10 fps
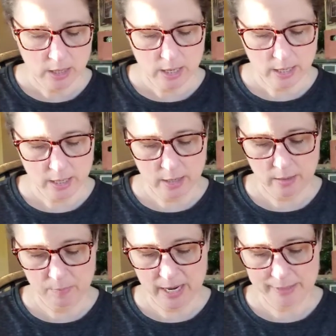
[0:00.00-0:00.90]

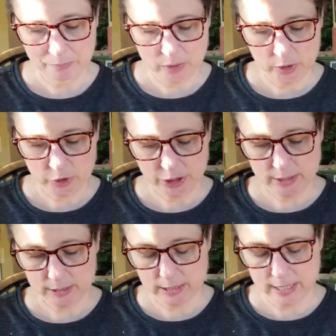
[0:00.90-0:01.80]
I
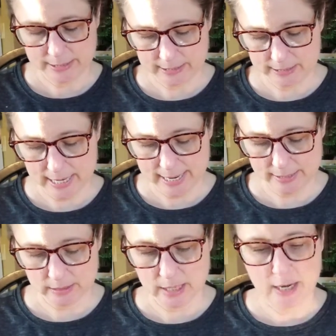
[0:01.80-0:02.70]
purchased a
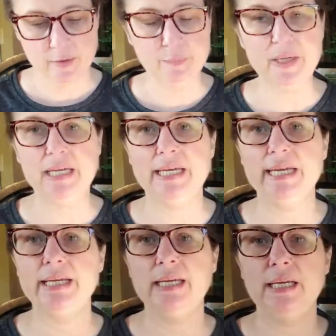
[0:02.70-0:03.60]
set of
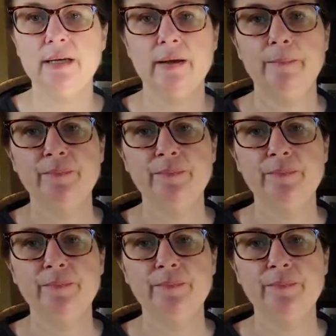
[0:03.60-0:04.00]
beginning